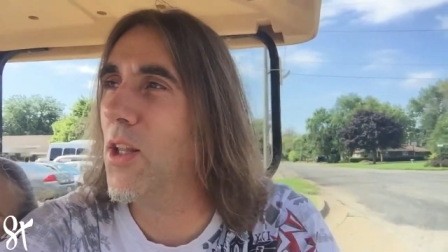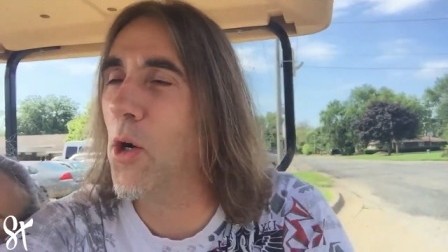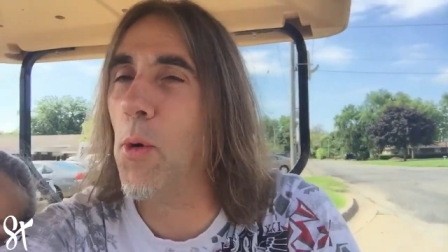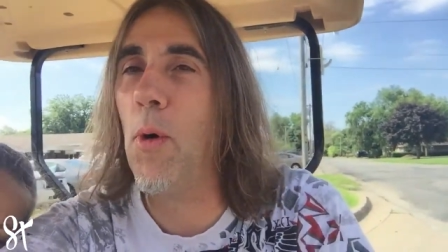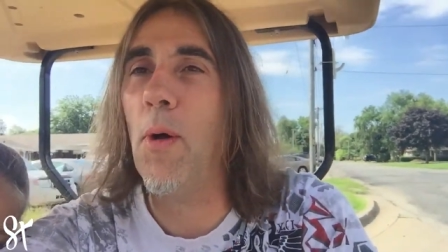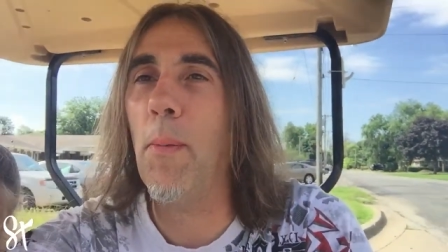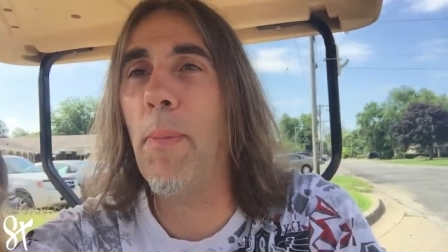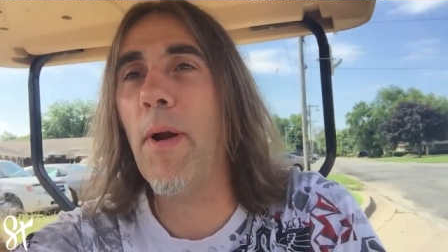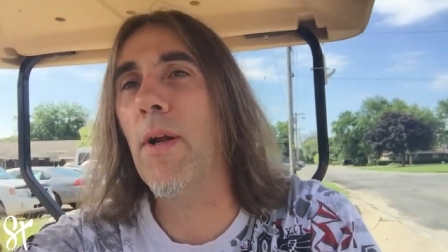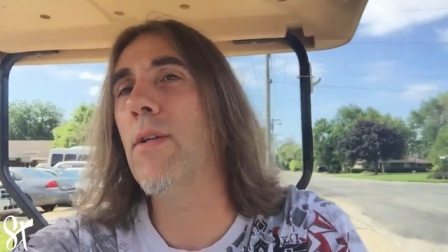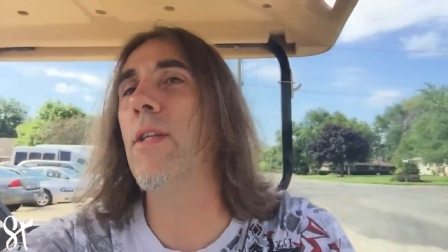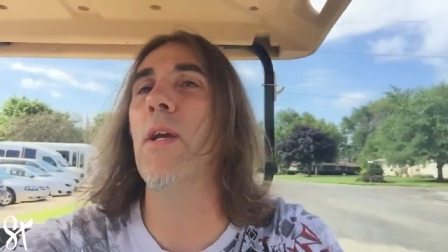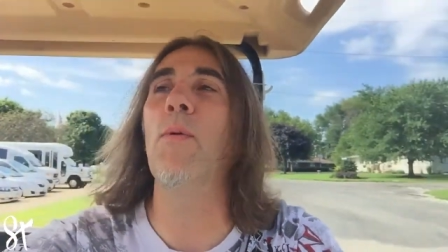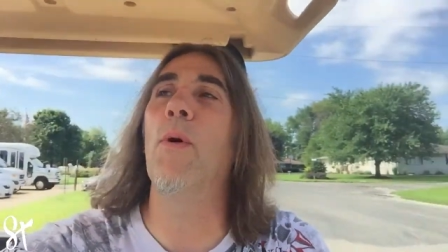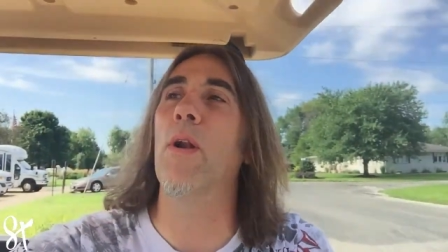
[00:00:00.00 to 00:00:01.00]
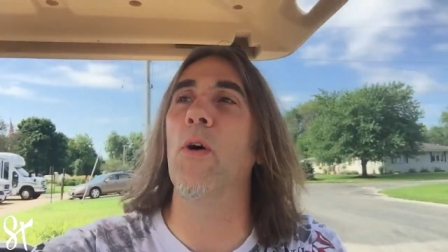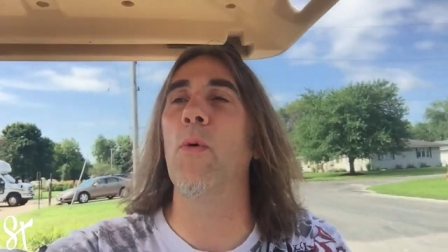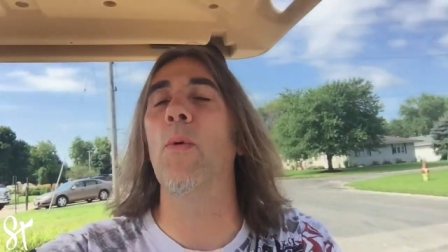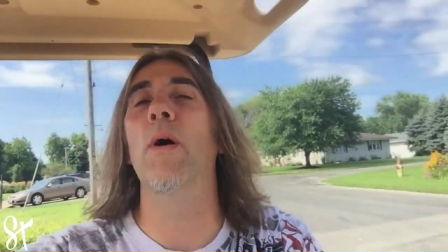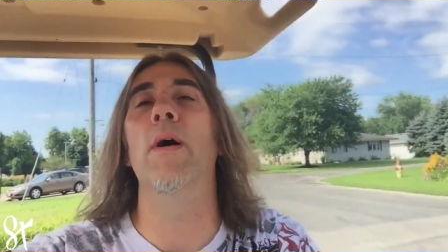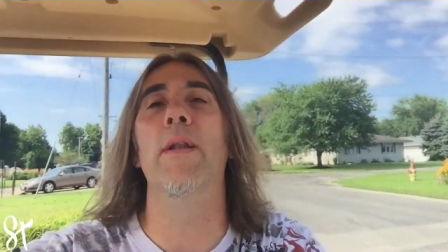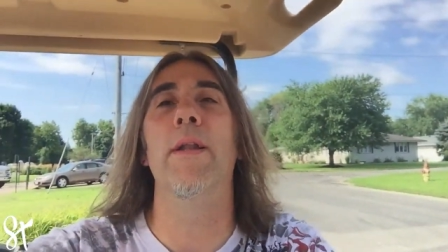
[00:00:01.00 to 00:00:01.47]
A little parenting
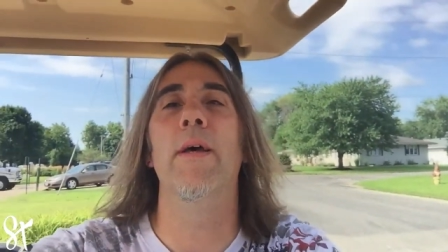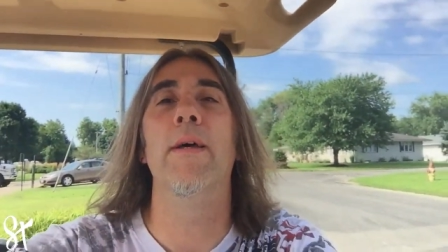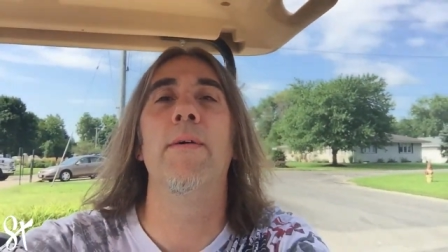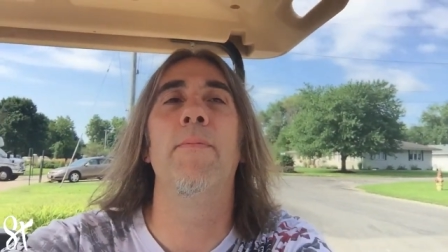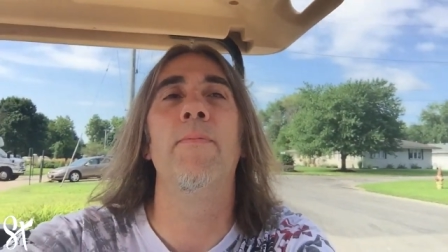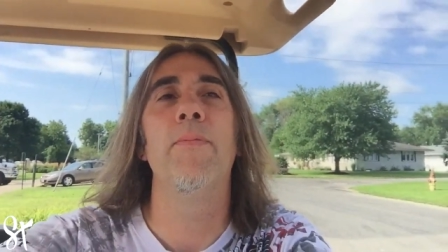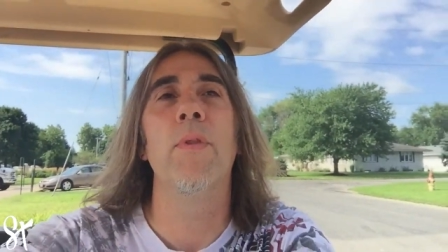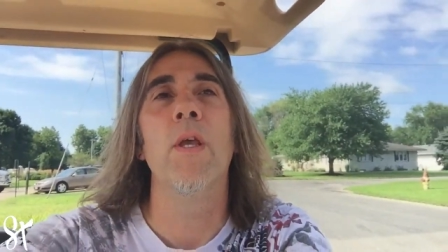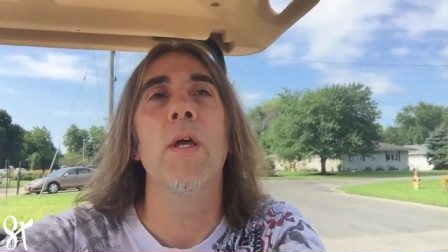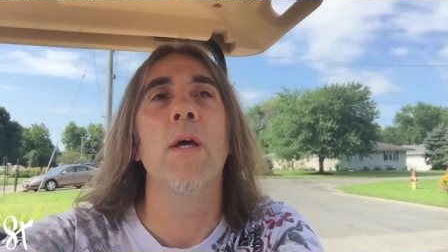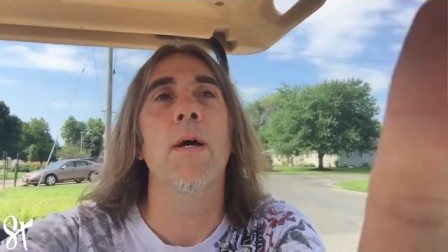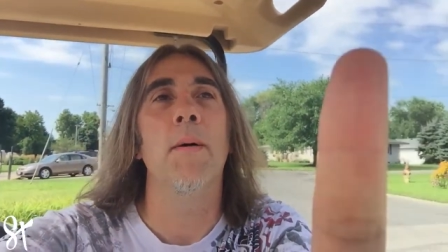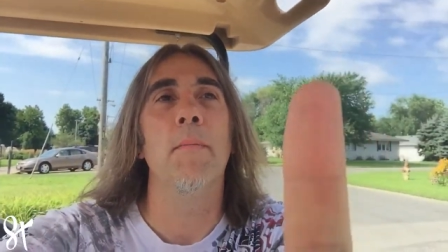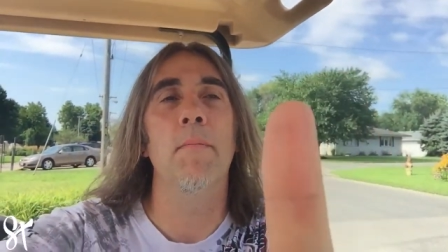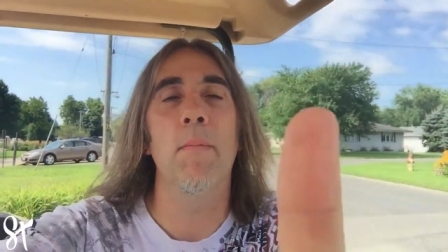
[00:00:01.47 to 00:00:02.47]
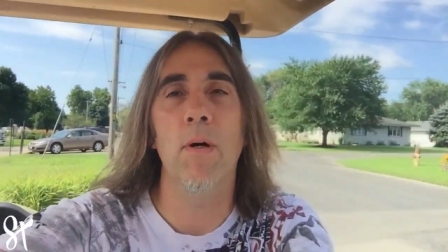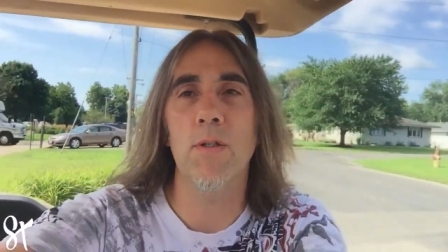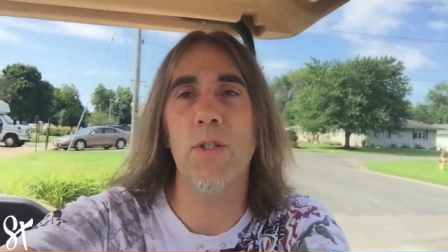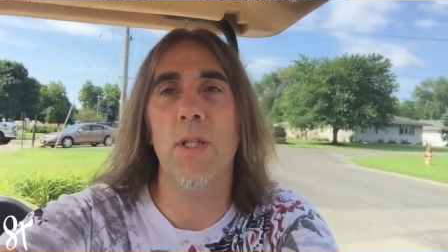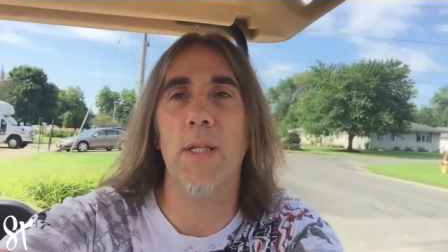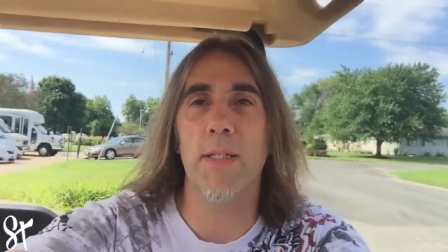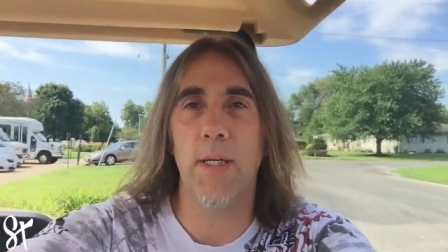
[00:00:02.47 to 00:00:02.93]
101.
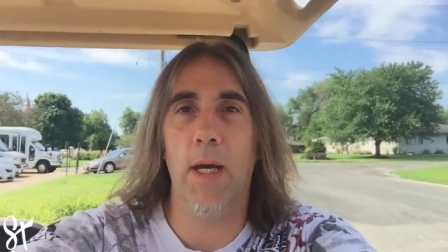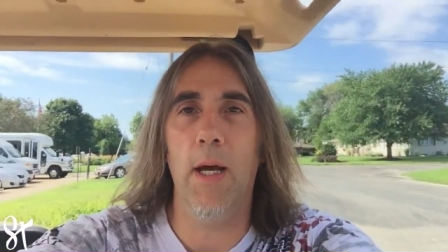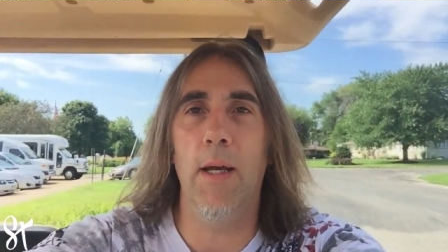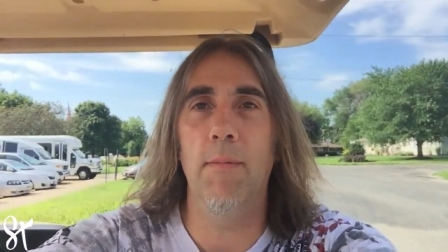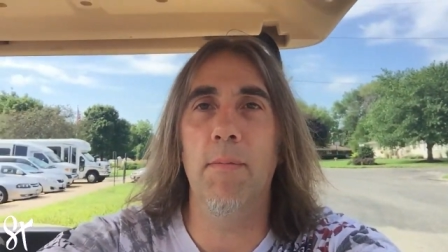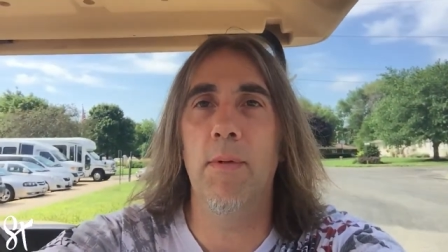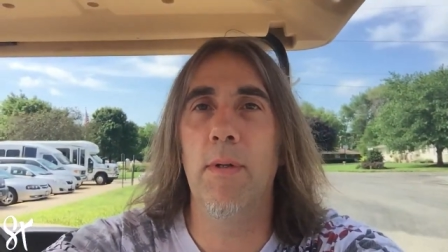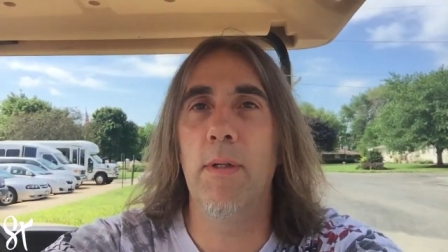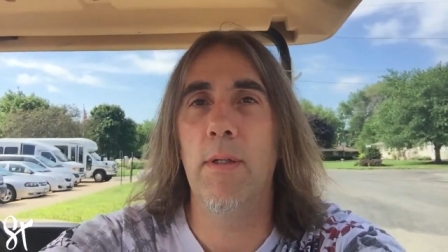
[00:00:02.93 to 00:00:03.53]
Most of the time,